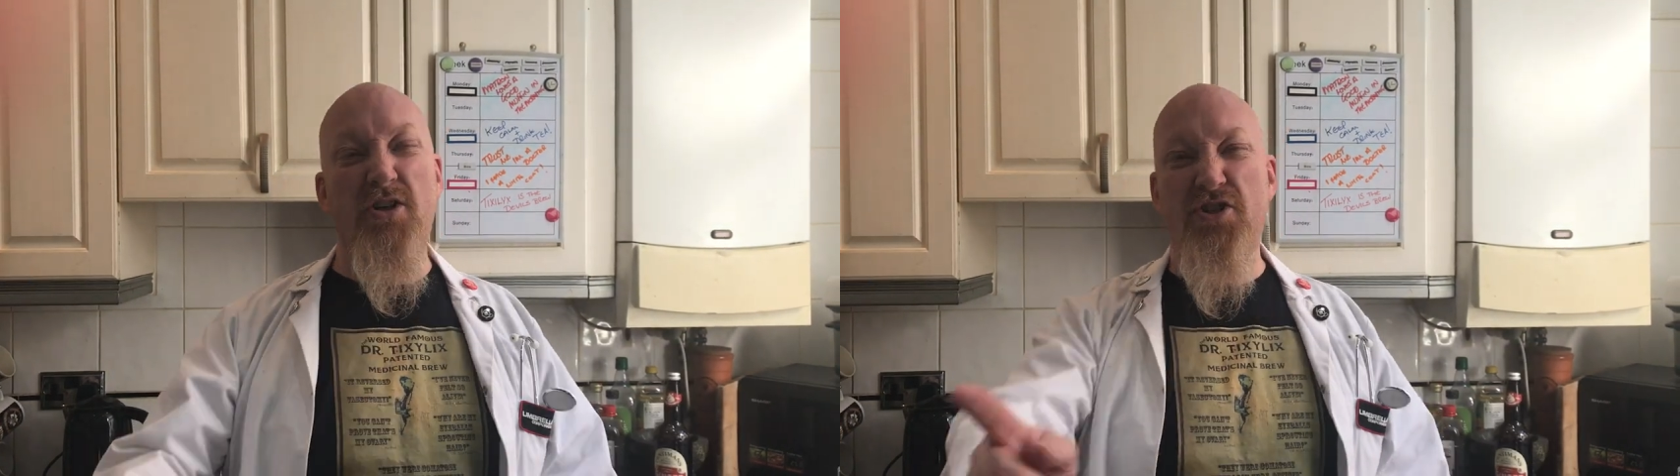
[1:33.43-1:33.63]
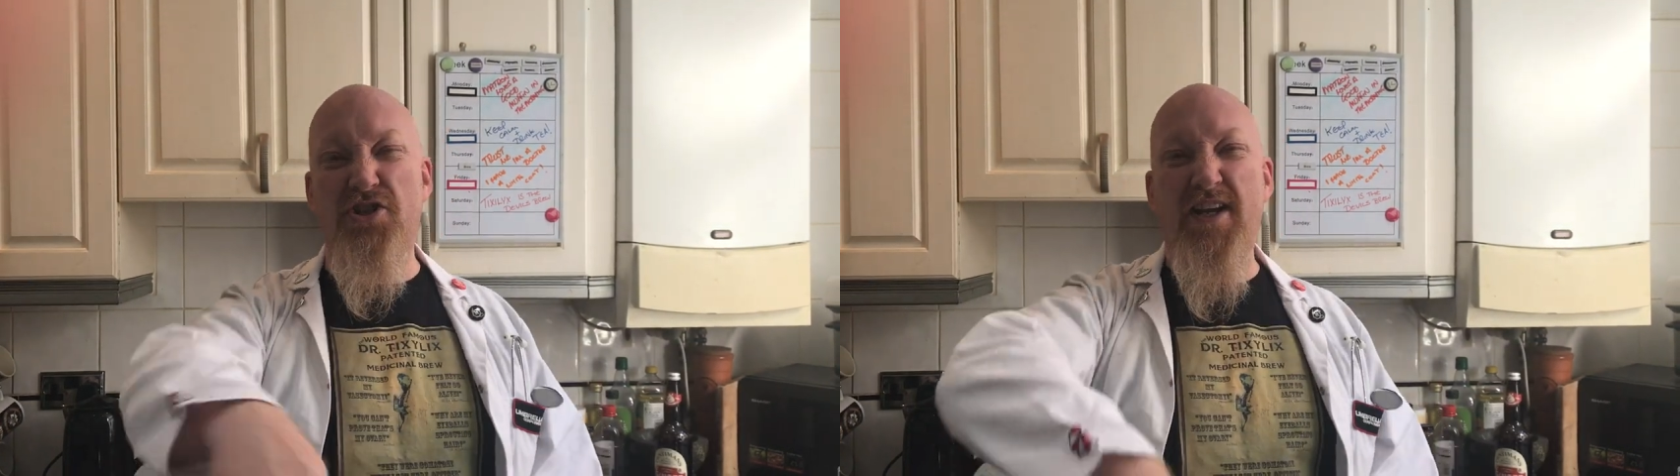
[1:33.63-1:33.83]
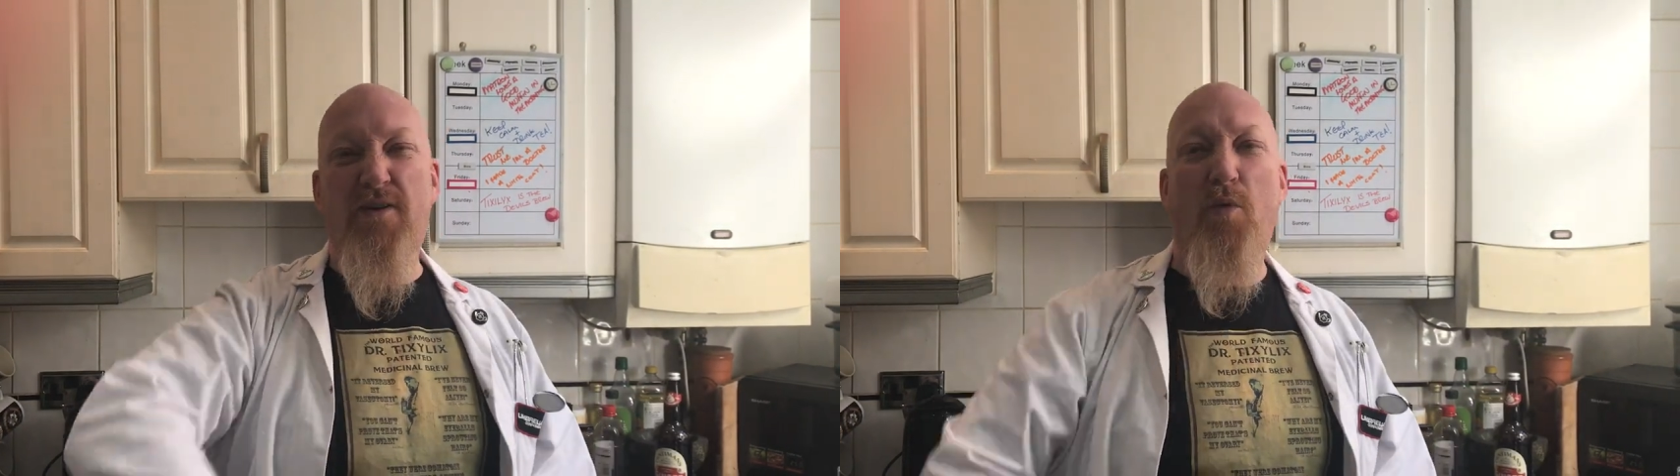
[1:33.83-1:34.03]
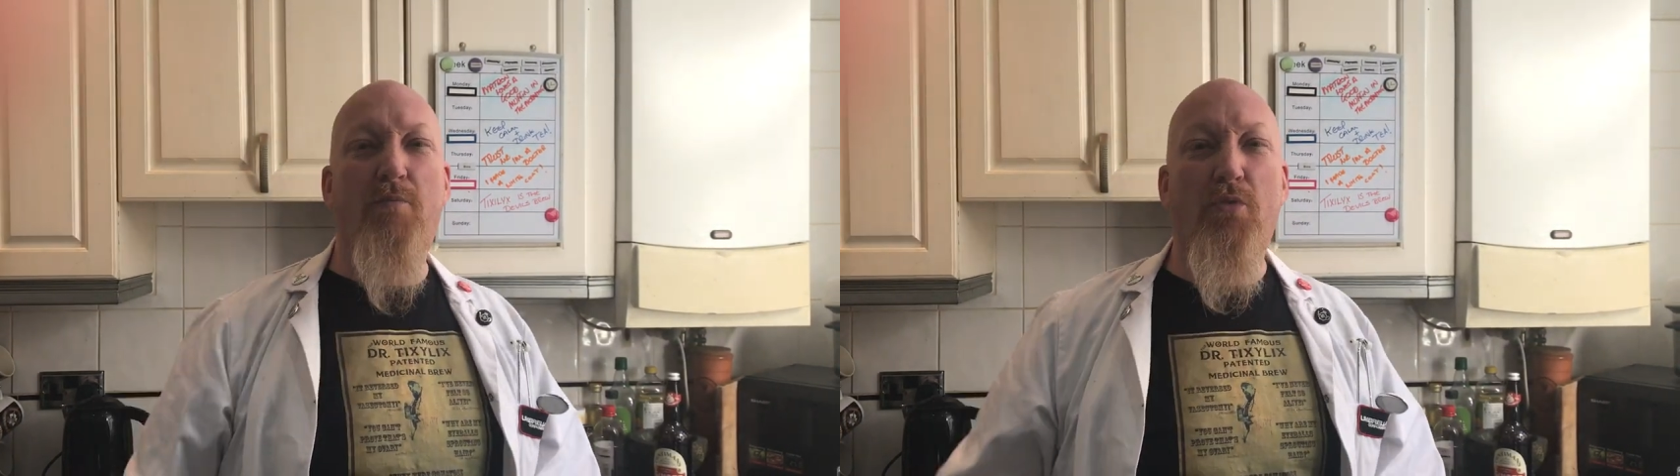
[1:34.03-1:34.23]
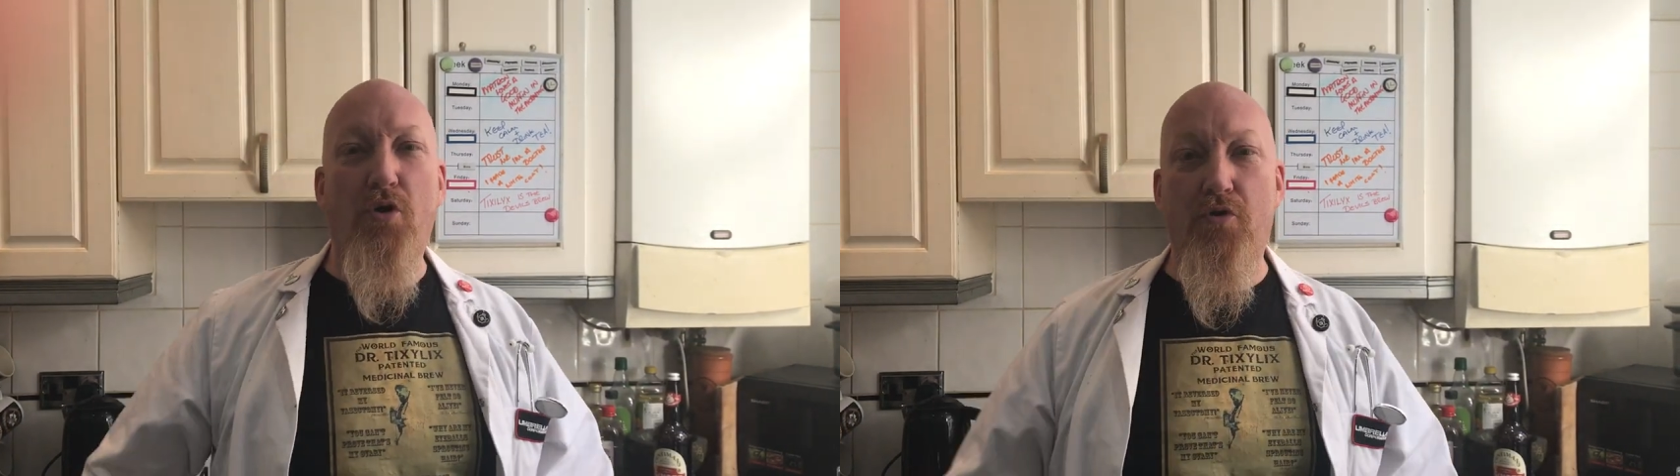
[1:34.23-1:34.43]
just stick
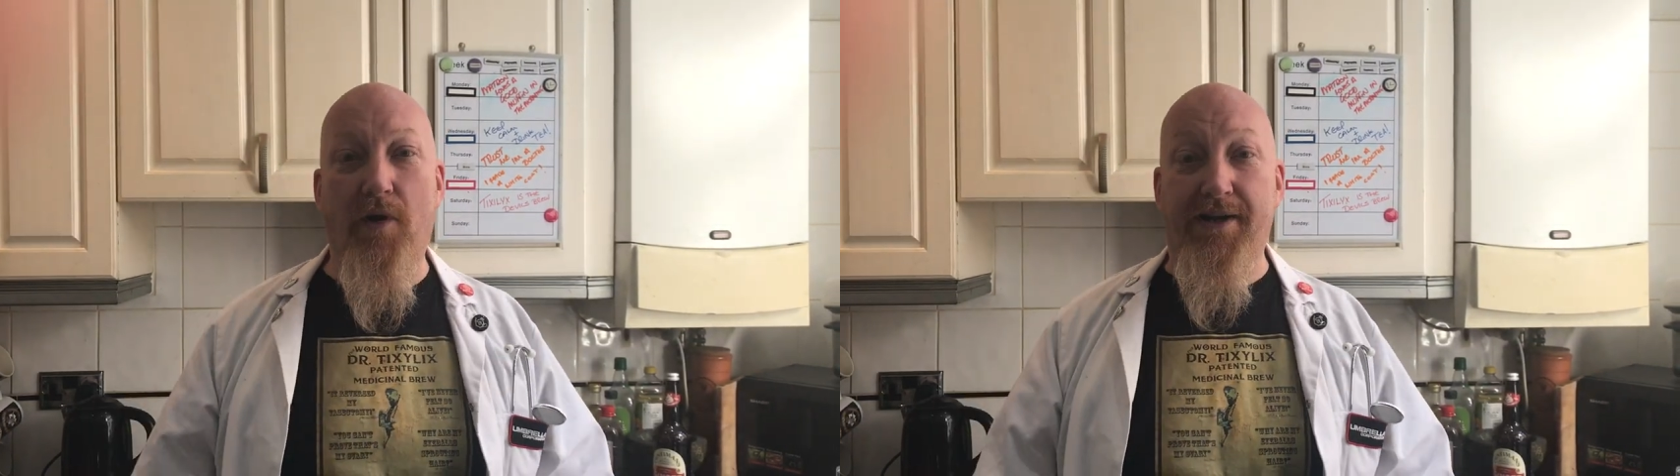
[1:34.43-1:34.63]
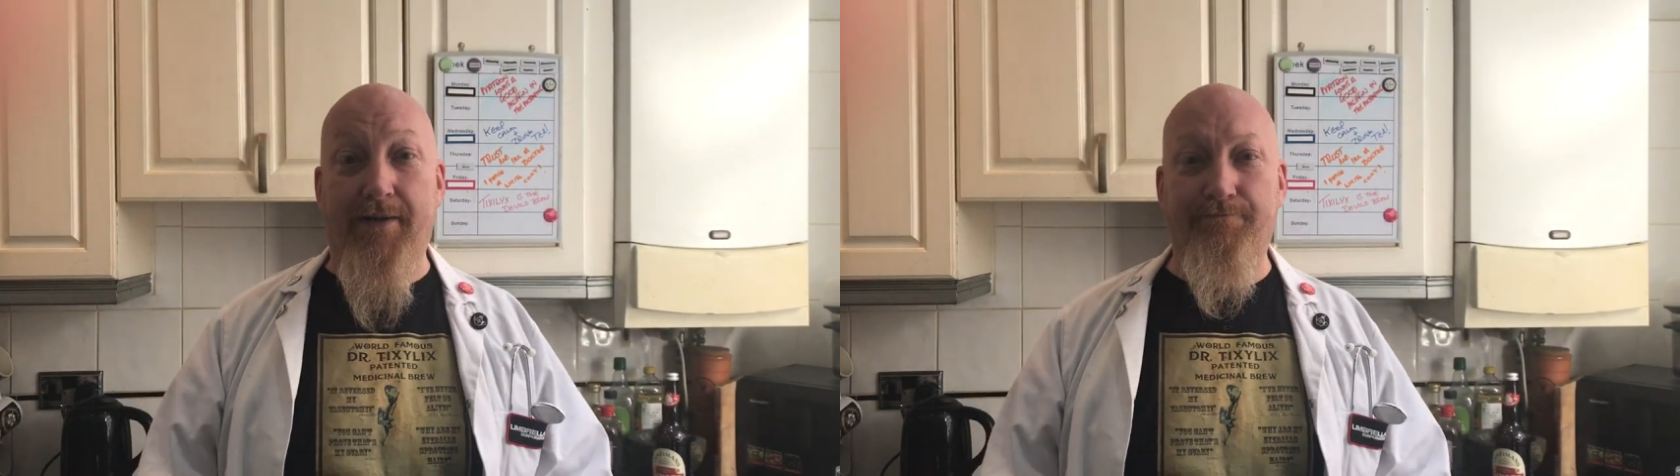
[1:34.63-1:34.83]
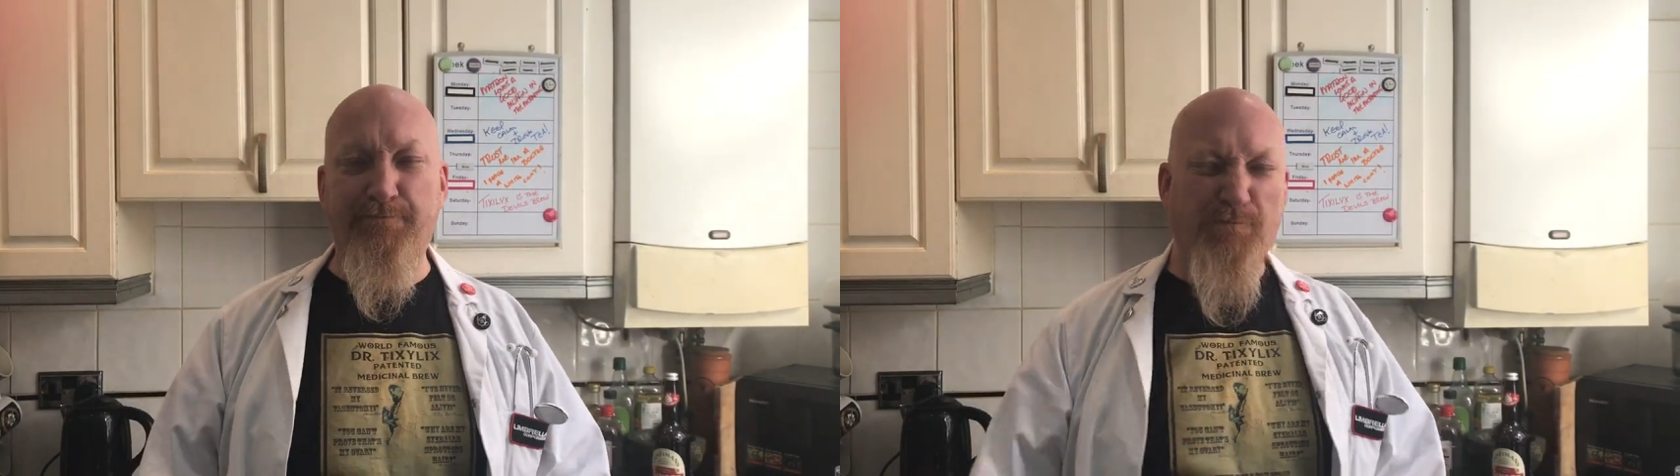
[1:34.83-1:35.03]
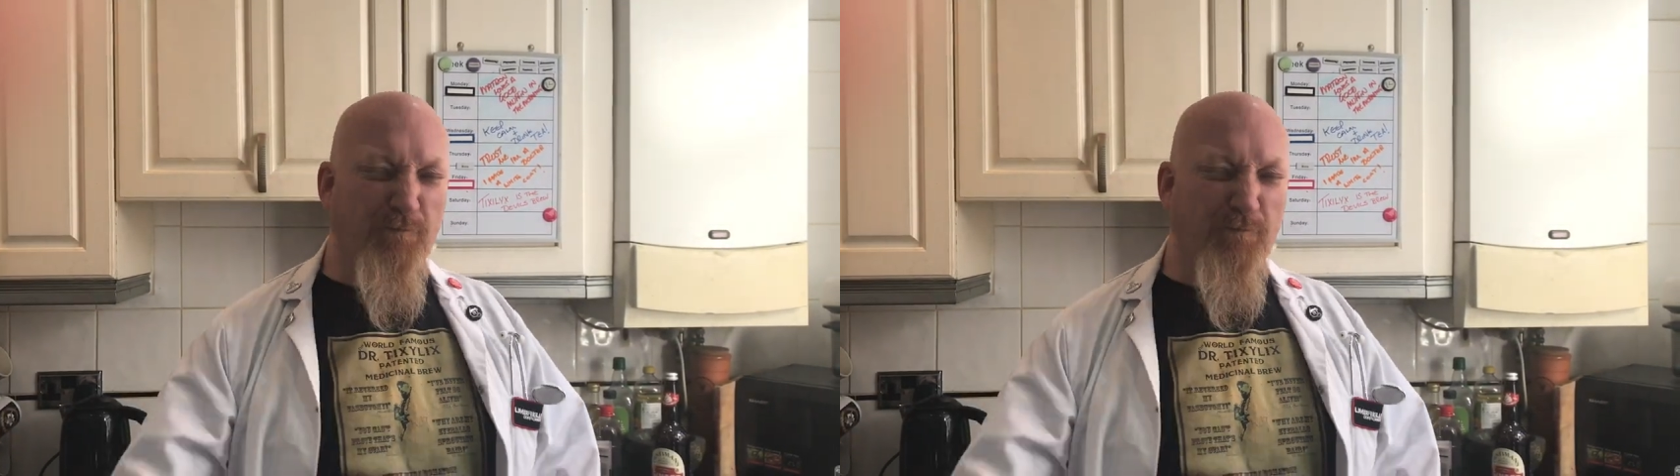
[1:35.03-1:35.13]
one more quid in.